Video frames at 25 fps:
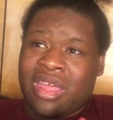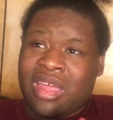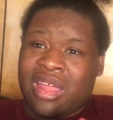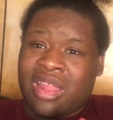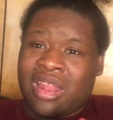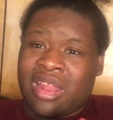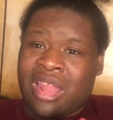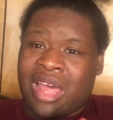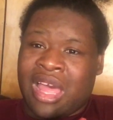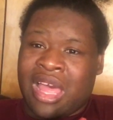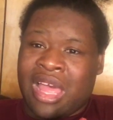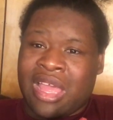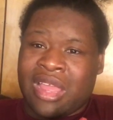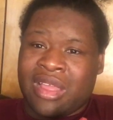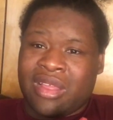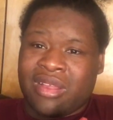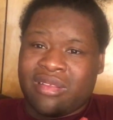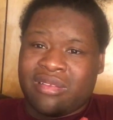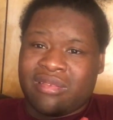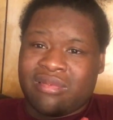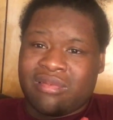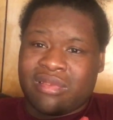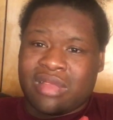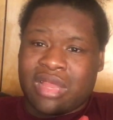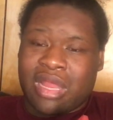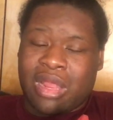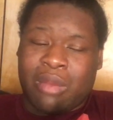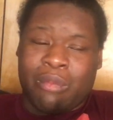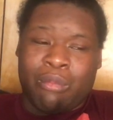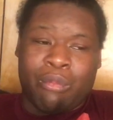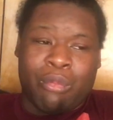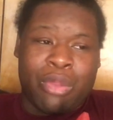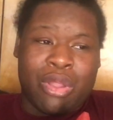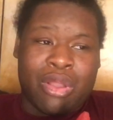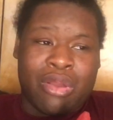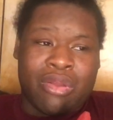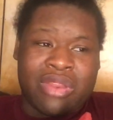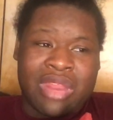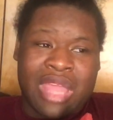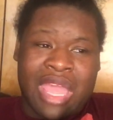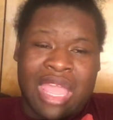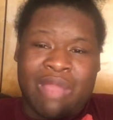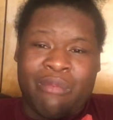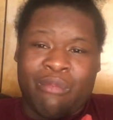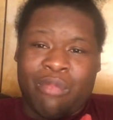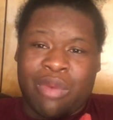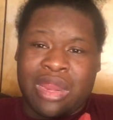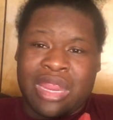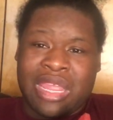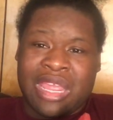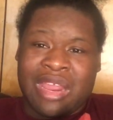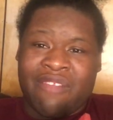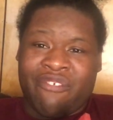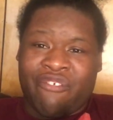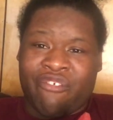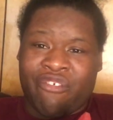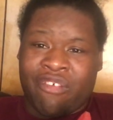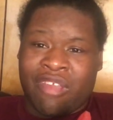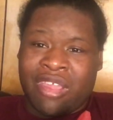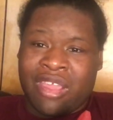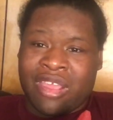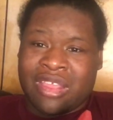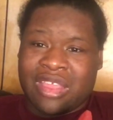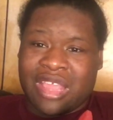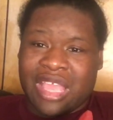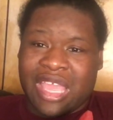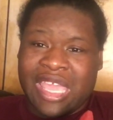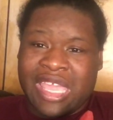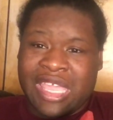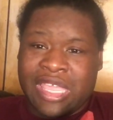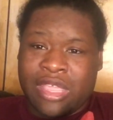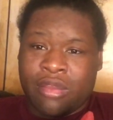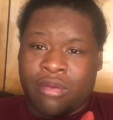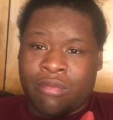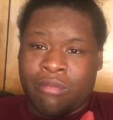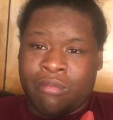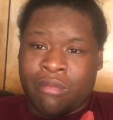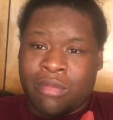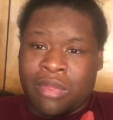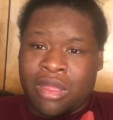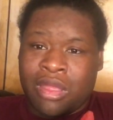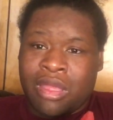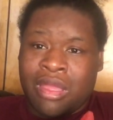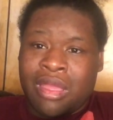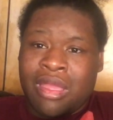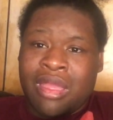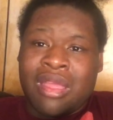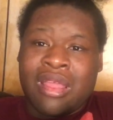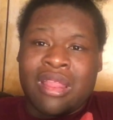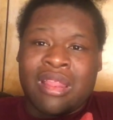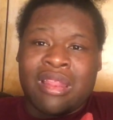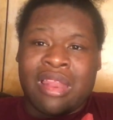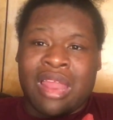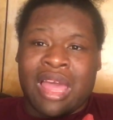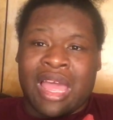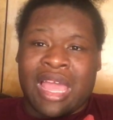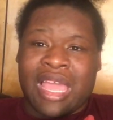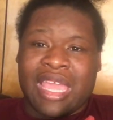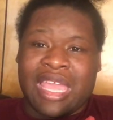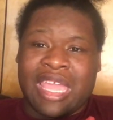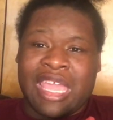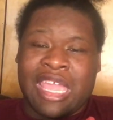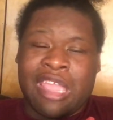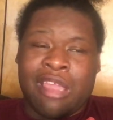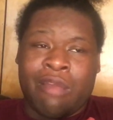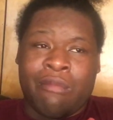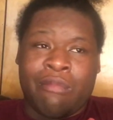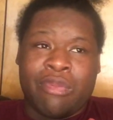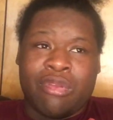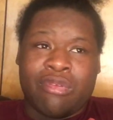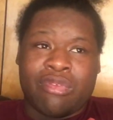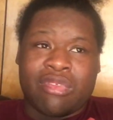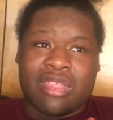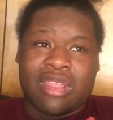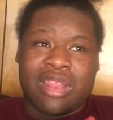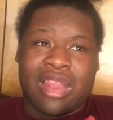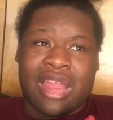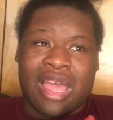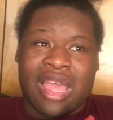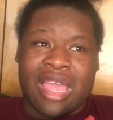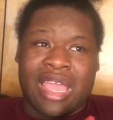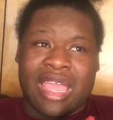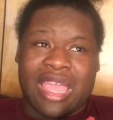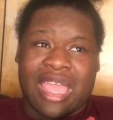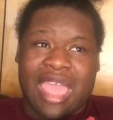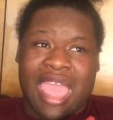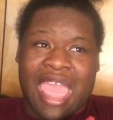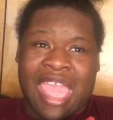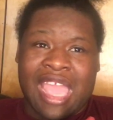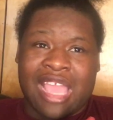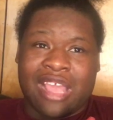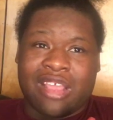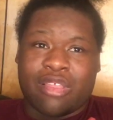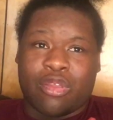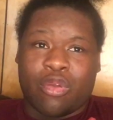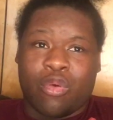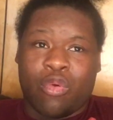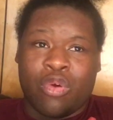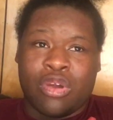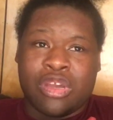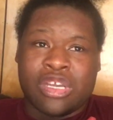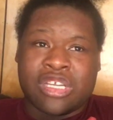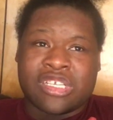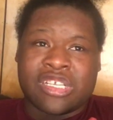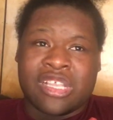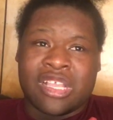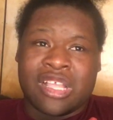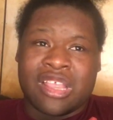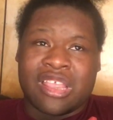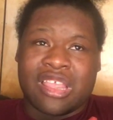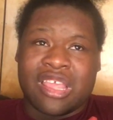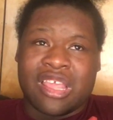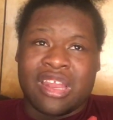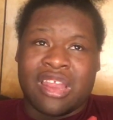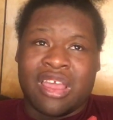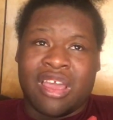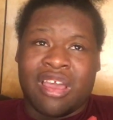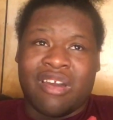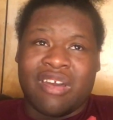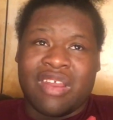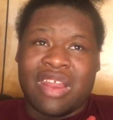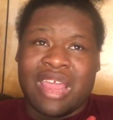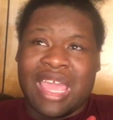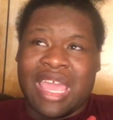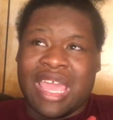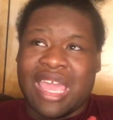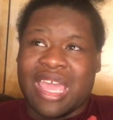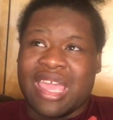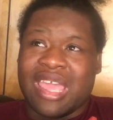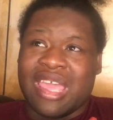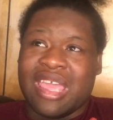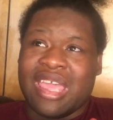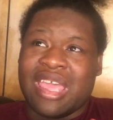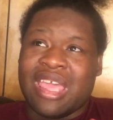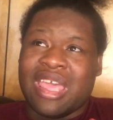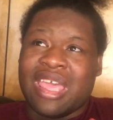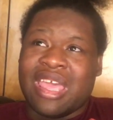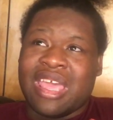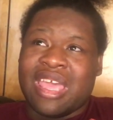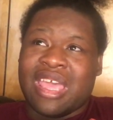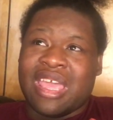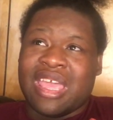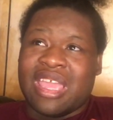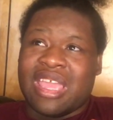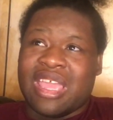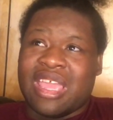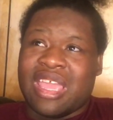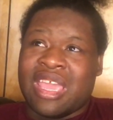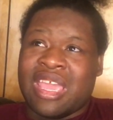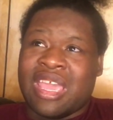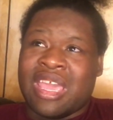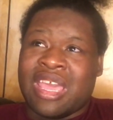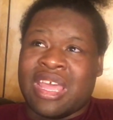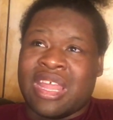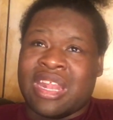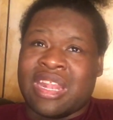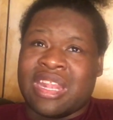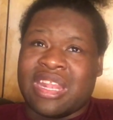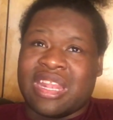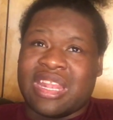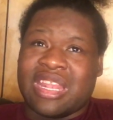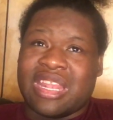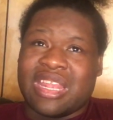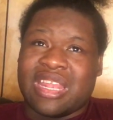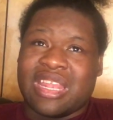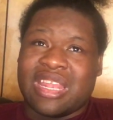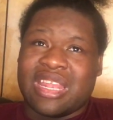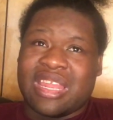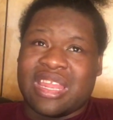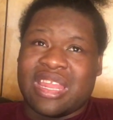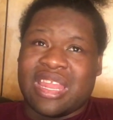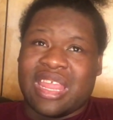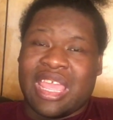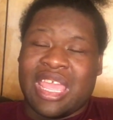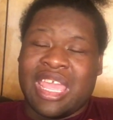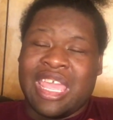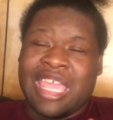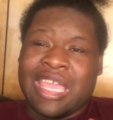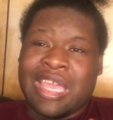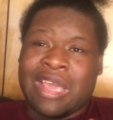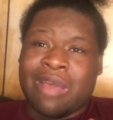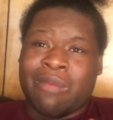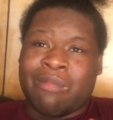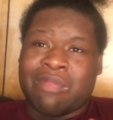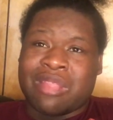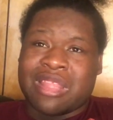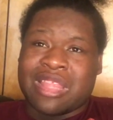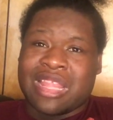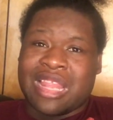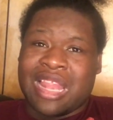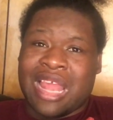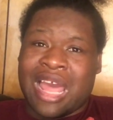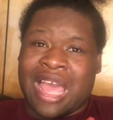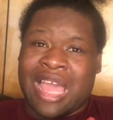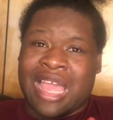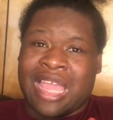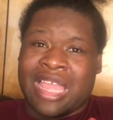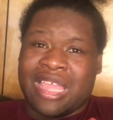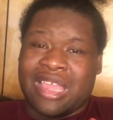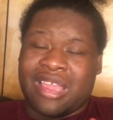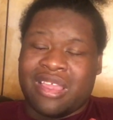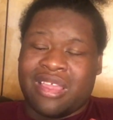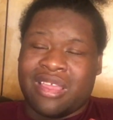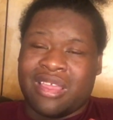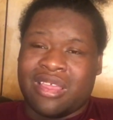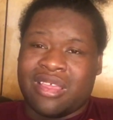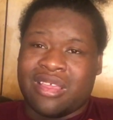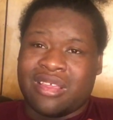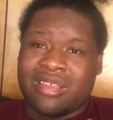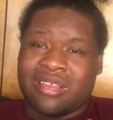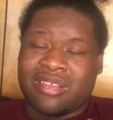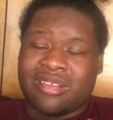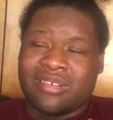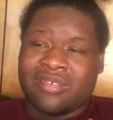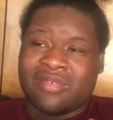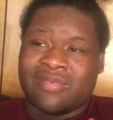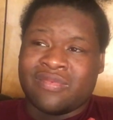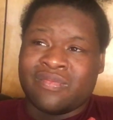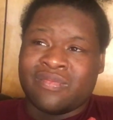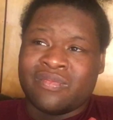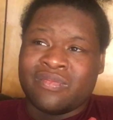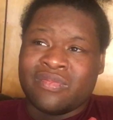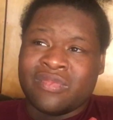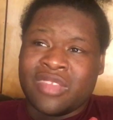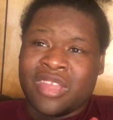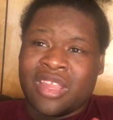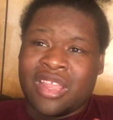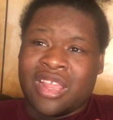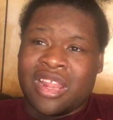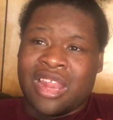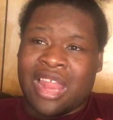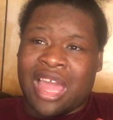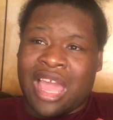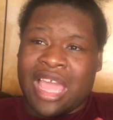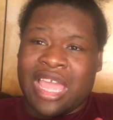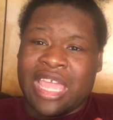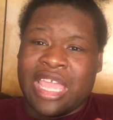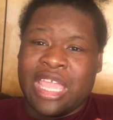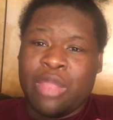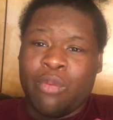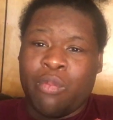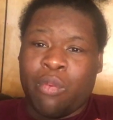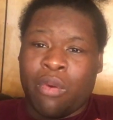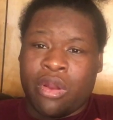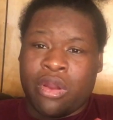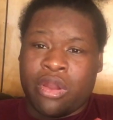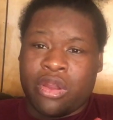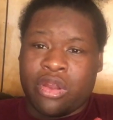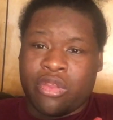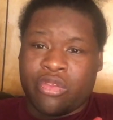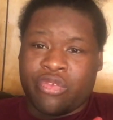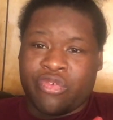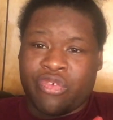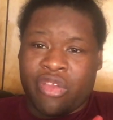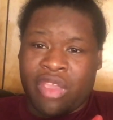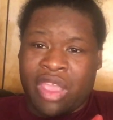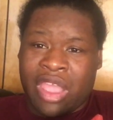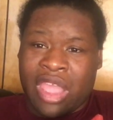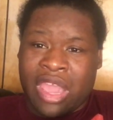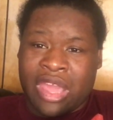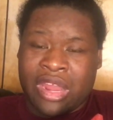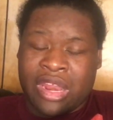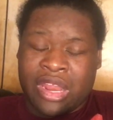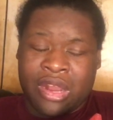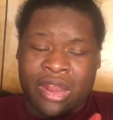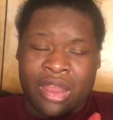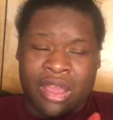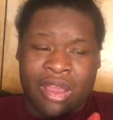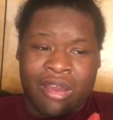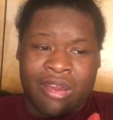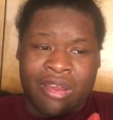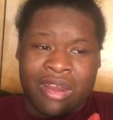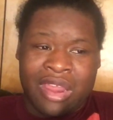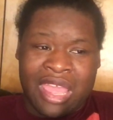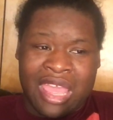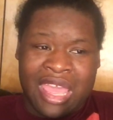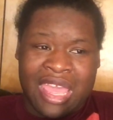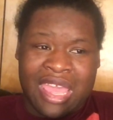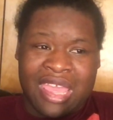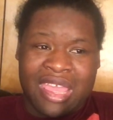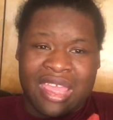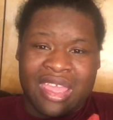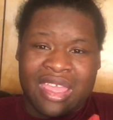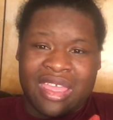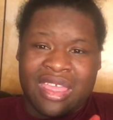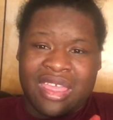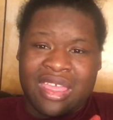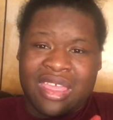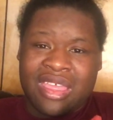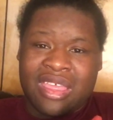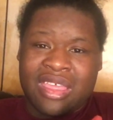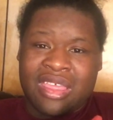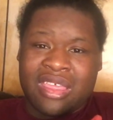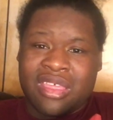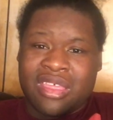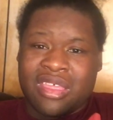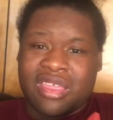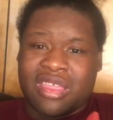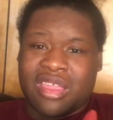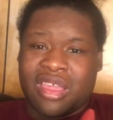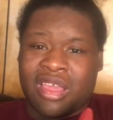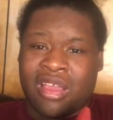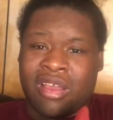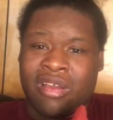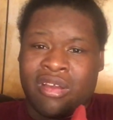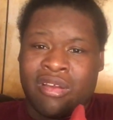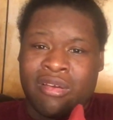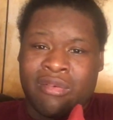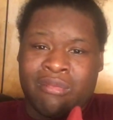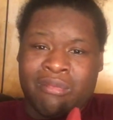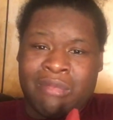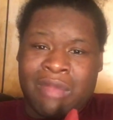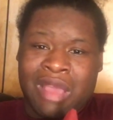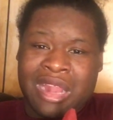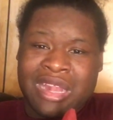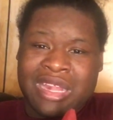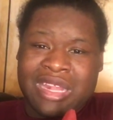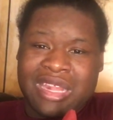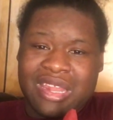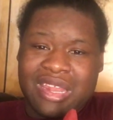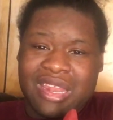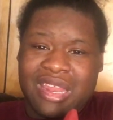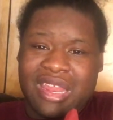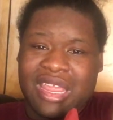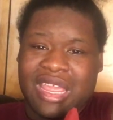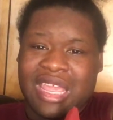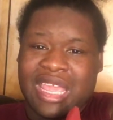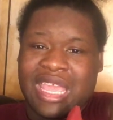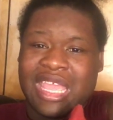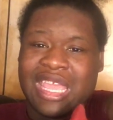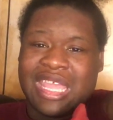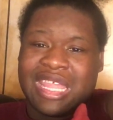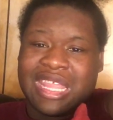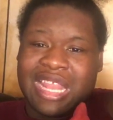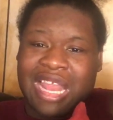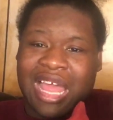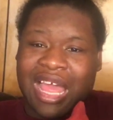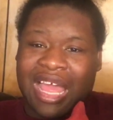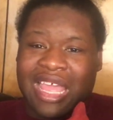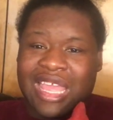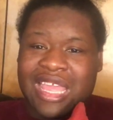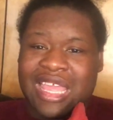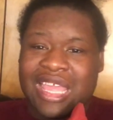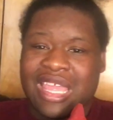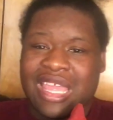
Like, we're going to name one of his friends M. Like, M used to, like, ask questions and all that. And M's, like, like, he wanted to try it and all that. So, my, he's like,